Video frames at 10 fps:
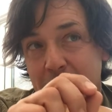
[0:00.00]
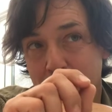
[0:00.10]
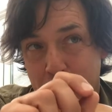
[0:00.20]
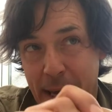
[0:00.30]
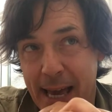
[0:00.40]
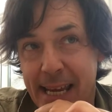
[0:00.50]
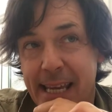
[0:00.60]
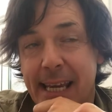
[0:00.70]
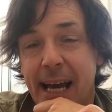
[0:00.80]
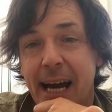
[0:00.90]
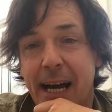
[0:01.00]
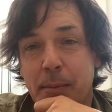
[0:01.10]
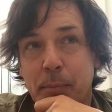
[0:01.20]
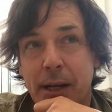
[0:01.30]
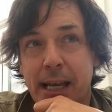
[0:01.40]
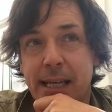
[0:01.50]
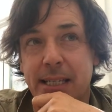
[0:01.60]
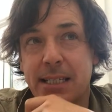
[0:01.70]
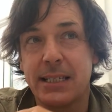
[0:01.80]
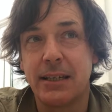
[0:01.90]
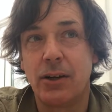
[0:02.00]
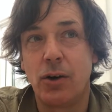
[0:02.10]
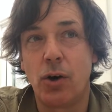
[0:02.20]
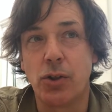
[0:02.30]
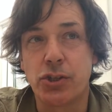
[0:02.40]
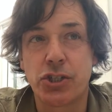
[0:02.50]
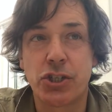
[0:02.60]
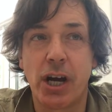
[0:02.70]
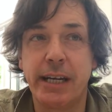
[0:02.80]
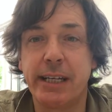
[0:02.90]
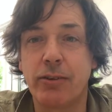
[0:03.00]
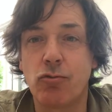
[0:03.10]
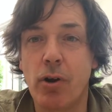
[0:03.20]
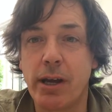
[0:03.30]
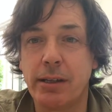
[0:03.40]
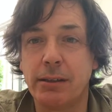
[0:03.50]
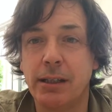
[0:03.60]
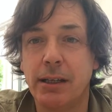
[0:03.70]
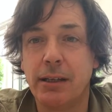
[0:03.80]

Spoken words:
A penny I place on the shining rail